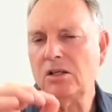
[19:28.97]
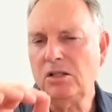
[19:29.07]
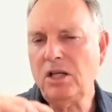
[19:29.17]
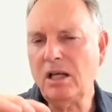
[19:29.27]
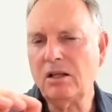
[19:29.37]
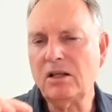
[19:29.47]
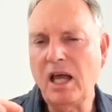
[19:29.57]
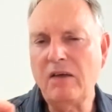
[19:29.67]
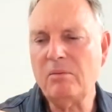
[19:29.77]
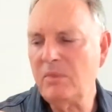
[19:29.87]
to check that they
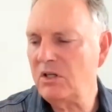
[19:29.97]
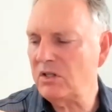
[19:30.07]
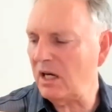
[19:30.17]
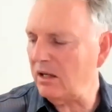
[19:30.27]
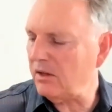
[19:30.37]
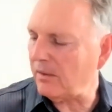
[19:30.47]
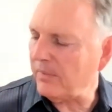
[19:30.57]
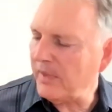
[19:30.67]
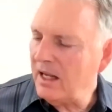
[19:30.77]
haven't missed anything.